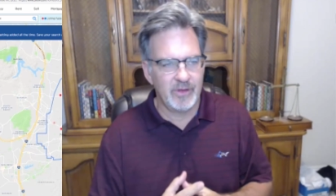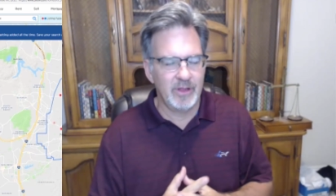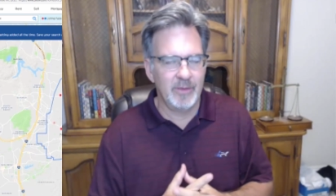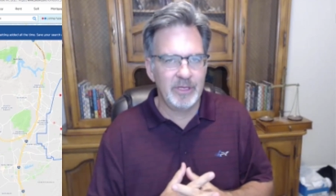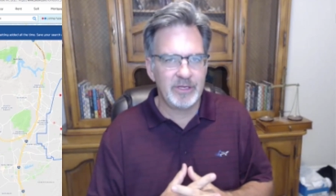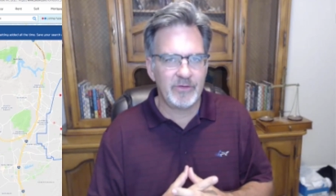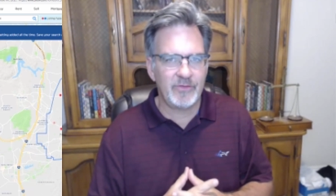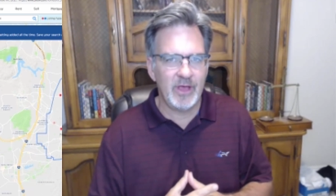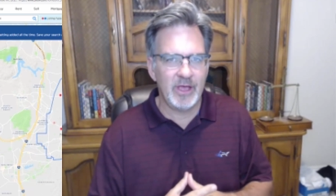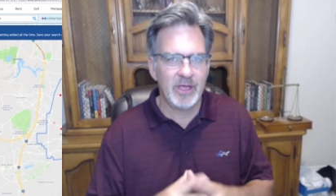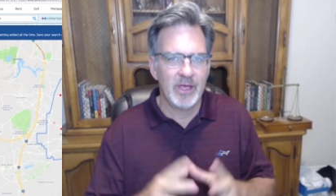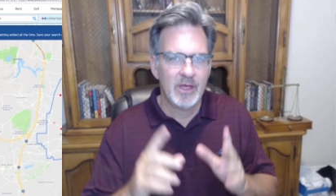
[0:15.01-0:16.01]
And let me just
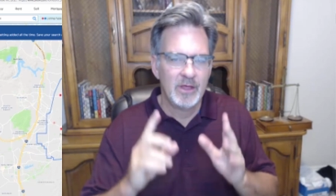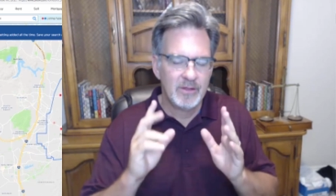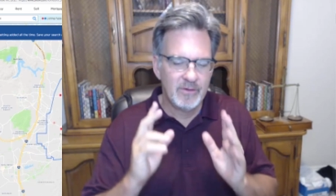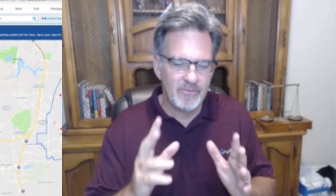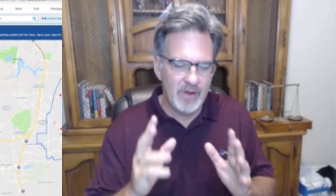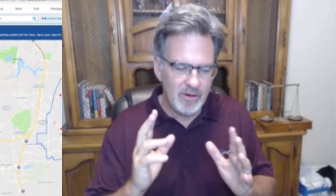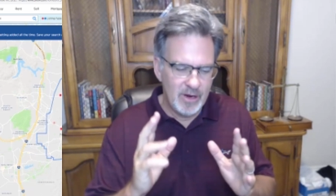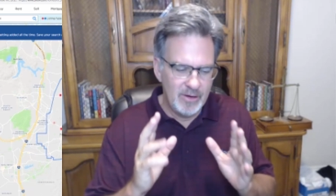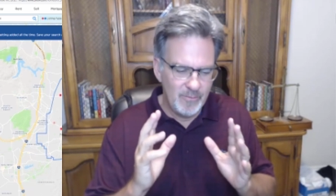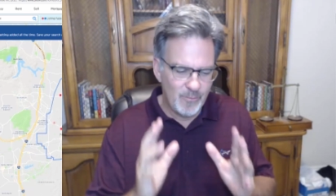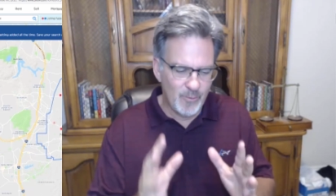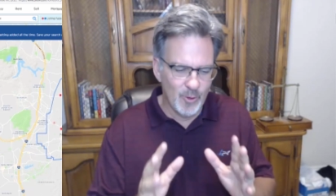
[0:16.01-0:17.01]
say, the
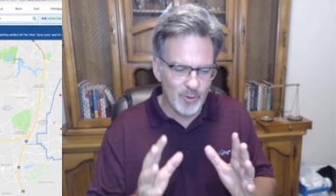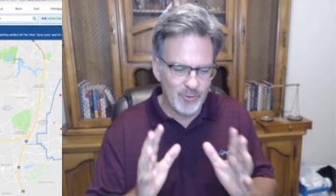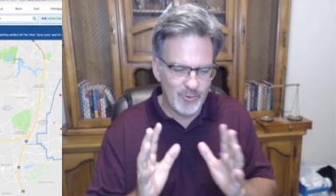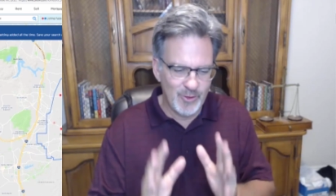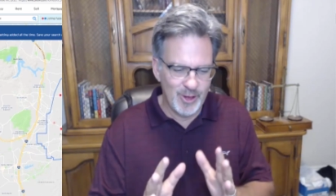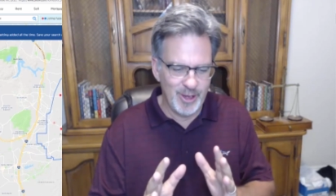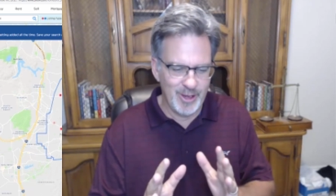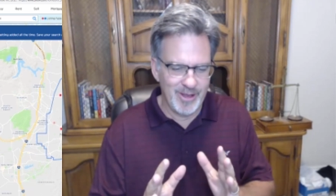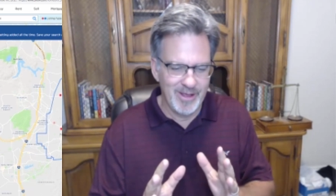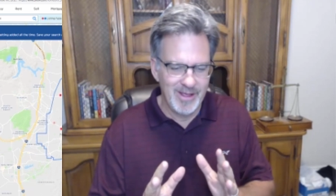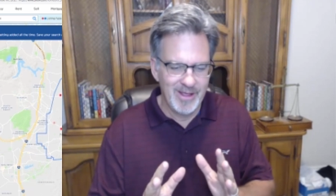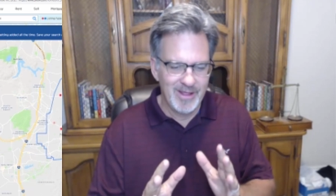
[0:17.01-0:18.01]
very first
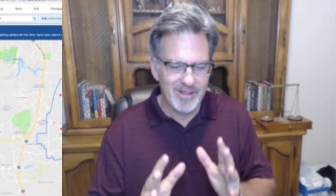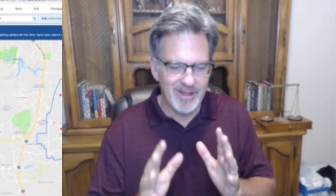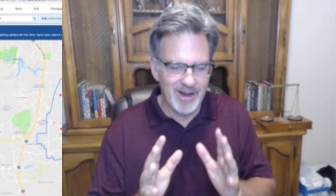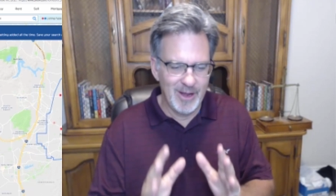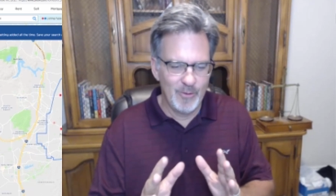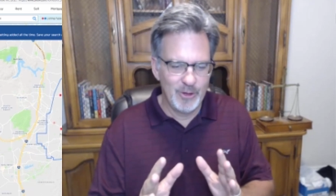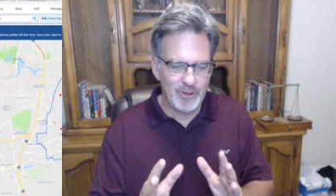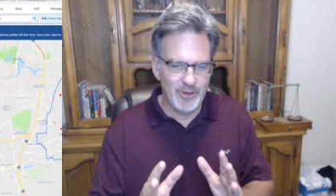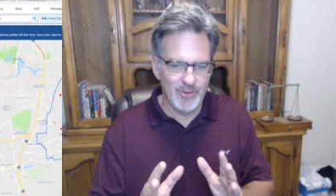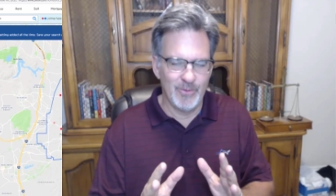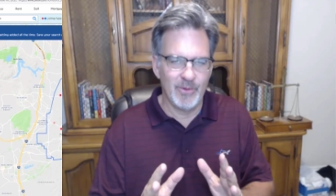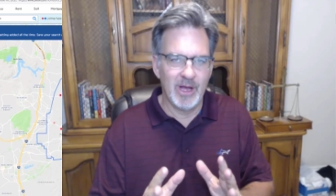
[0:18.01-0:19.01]
thing that I would
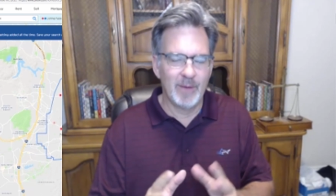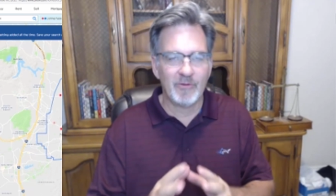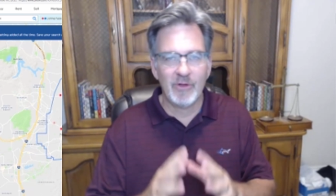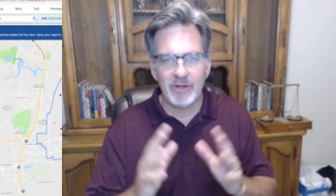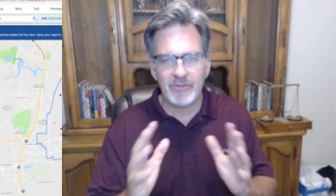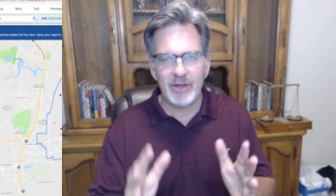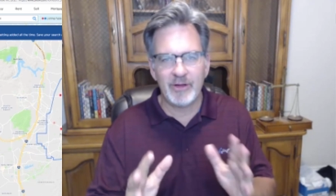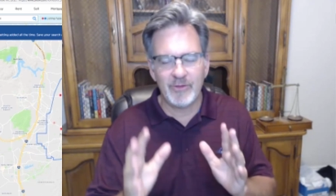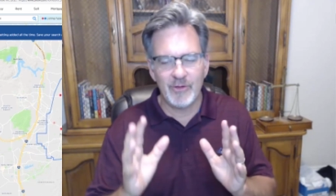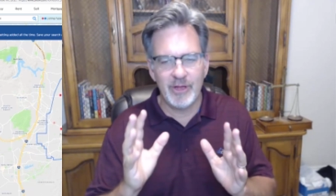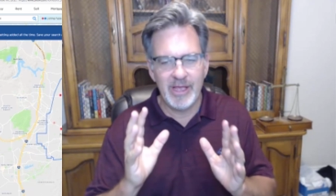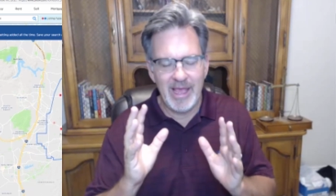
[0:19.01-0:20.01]
do, I'm a real estate
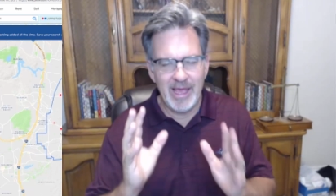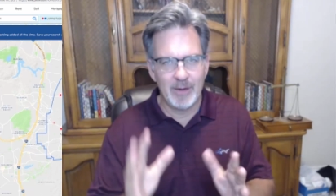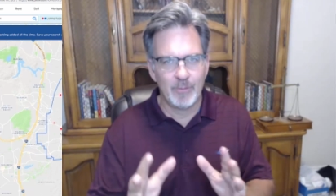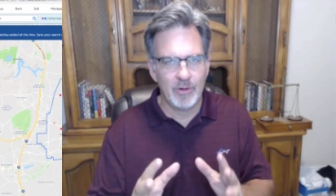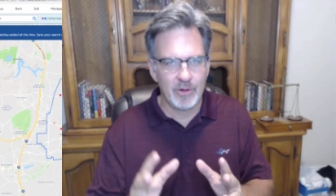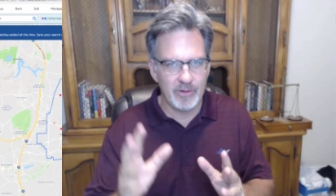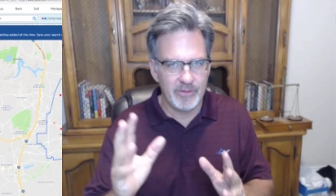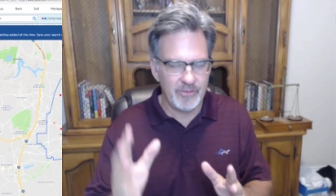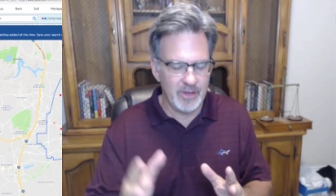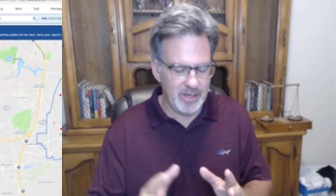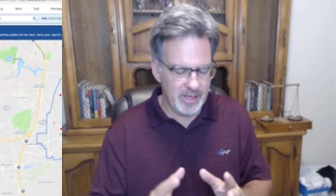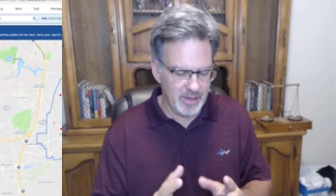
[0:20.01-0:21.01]
attorney and a broker in
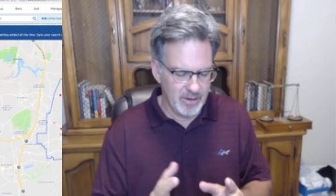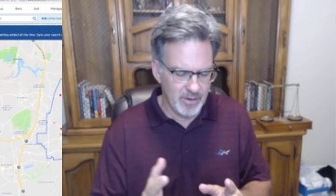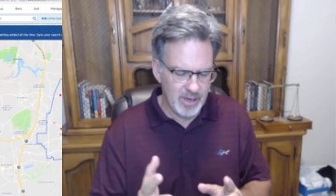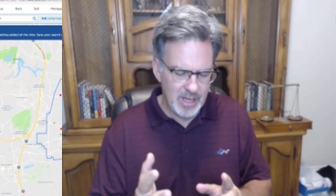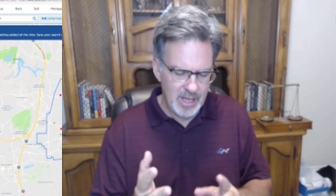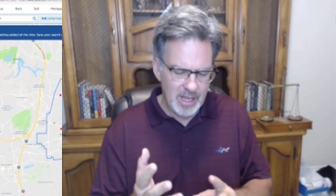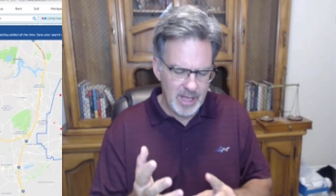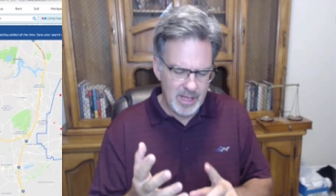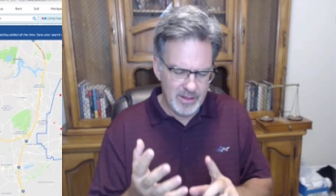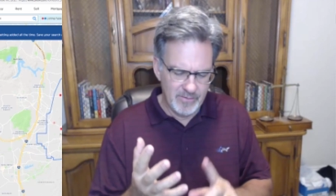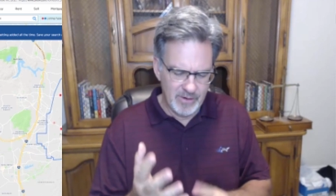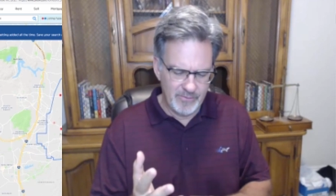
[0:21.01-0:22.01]
San Diego,
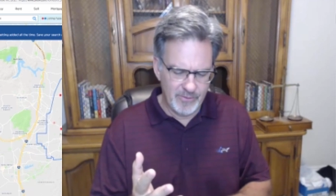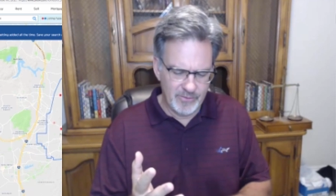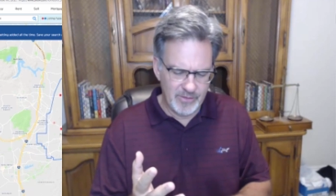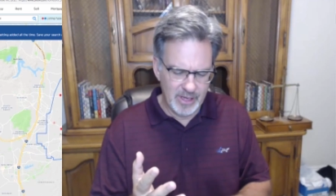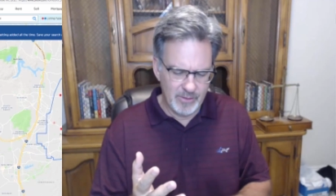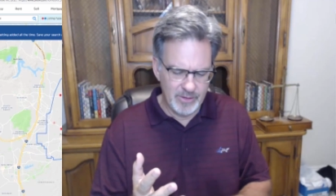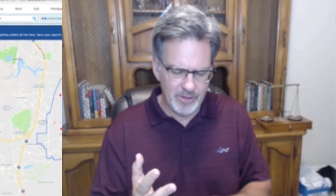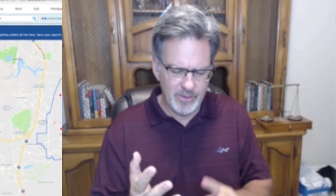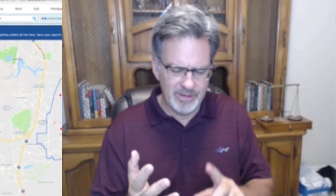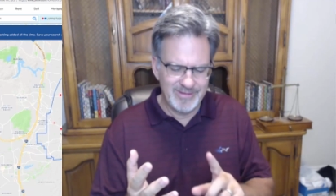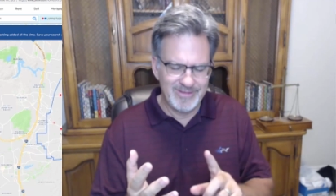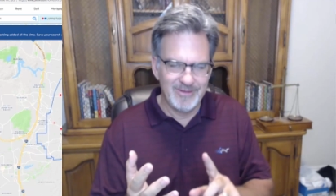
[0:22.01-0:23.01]
the very first thing I would do
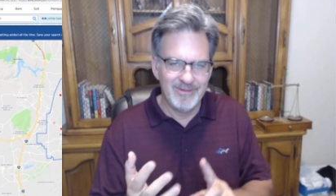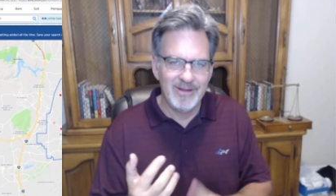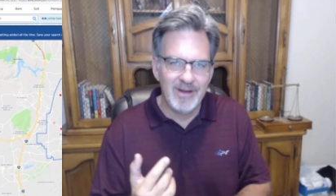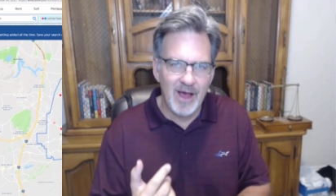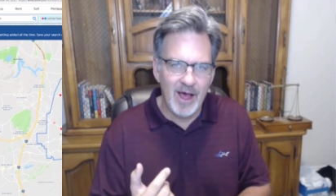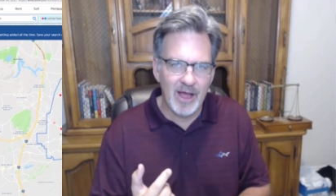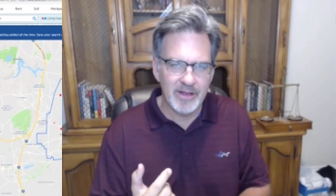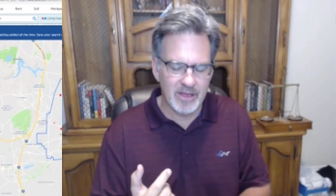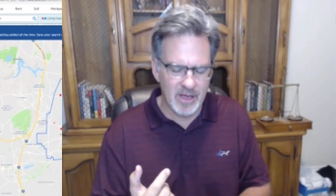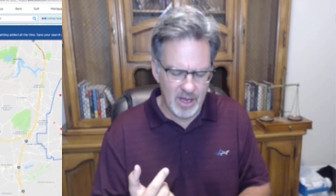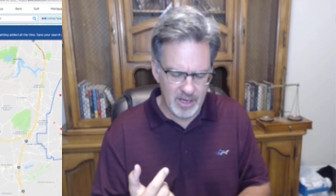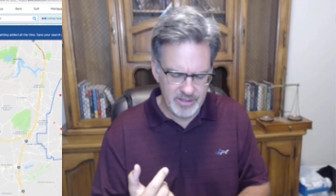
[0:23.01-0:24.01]
is do not
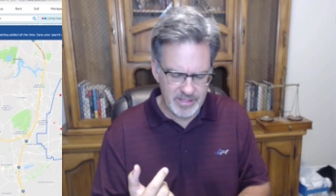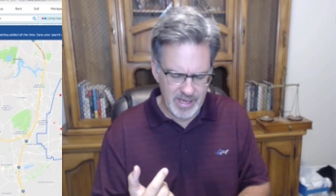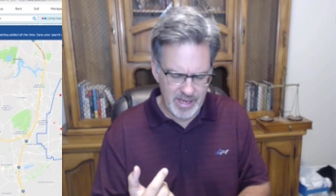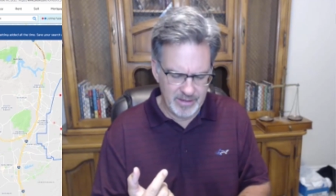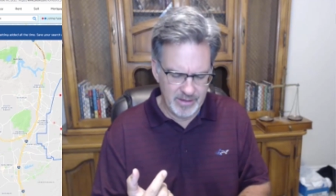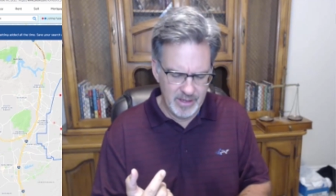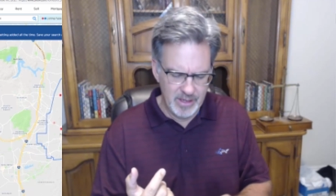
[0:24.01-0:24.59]
contact